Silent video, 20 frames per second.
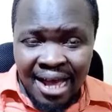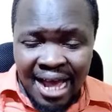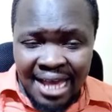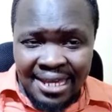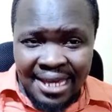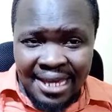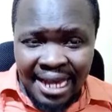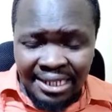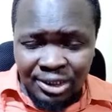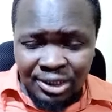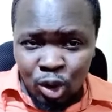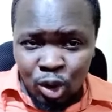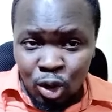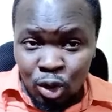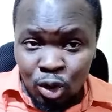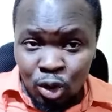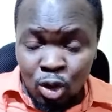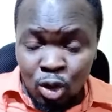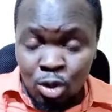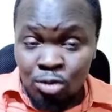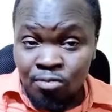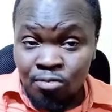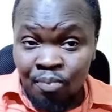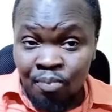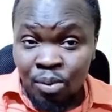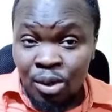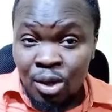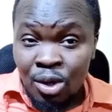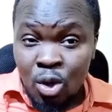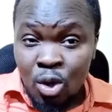I just don't
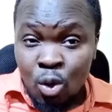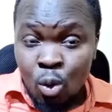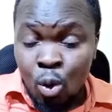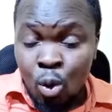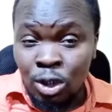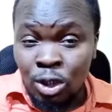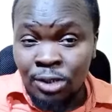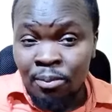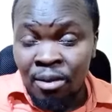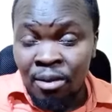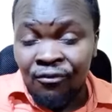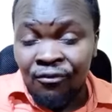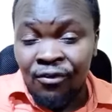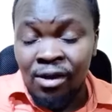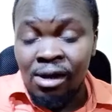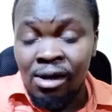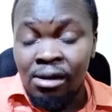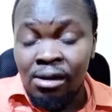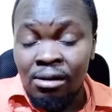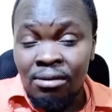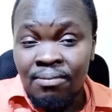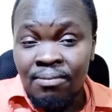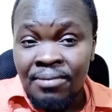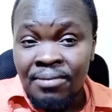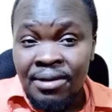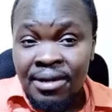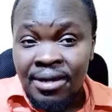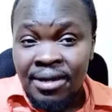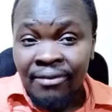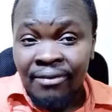know what befell
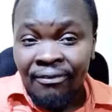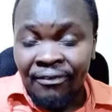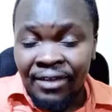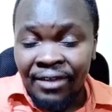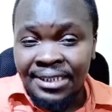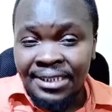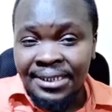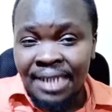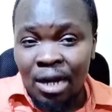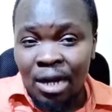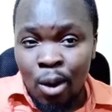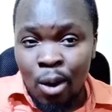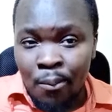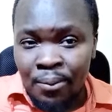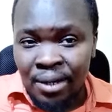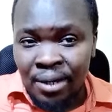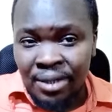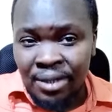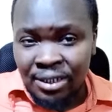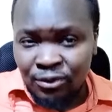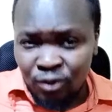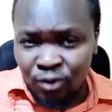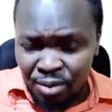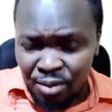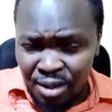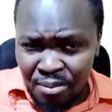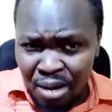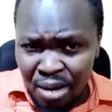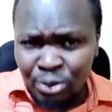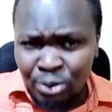this our brother from
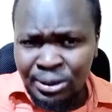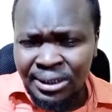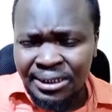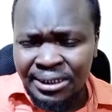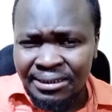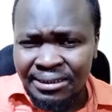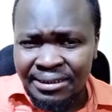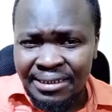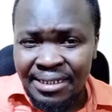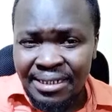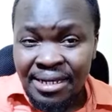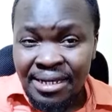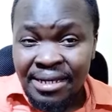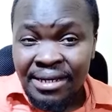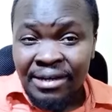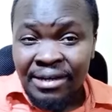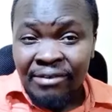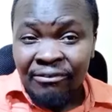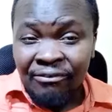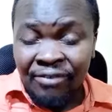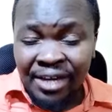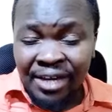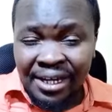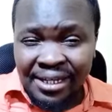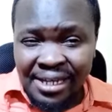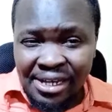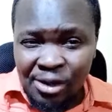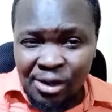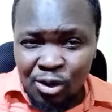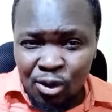the mountain. The
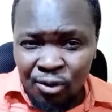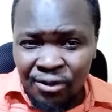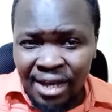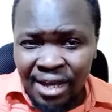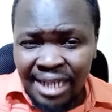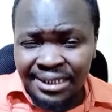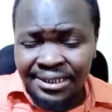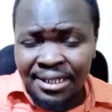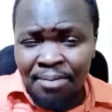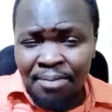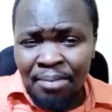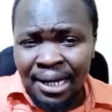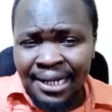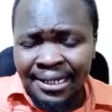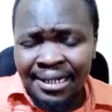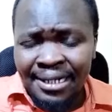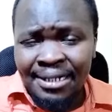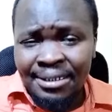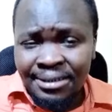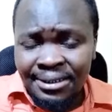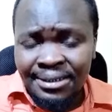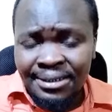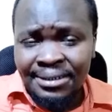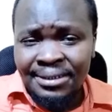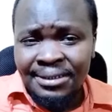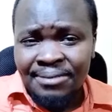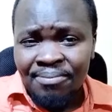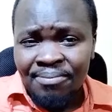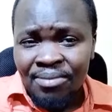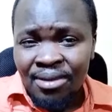Kinuthias, the
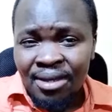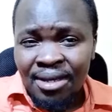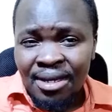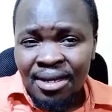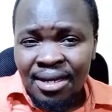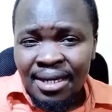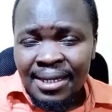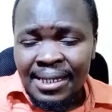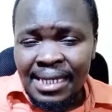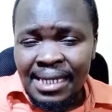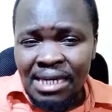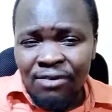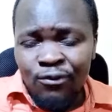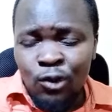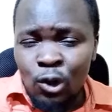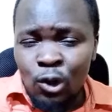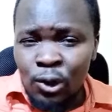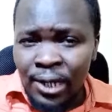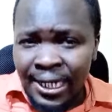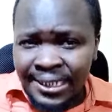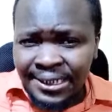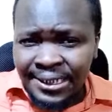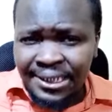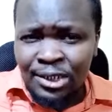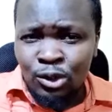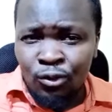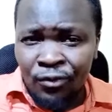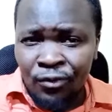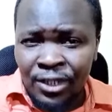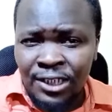miners, if you
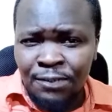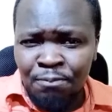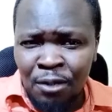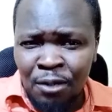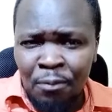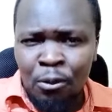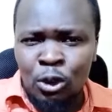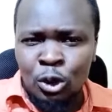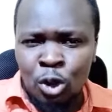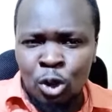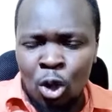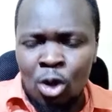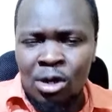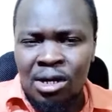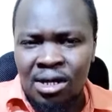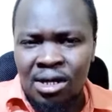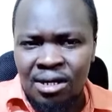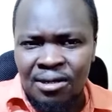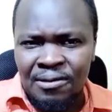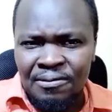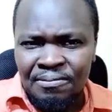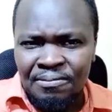listen to these people talk,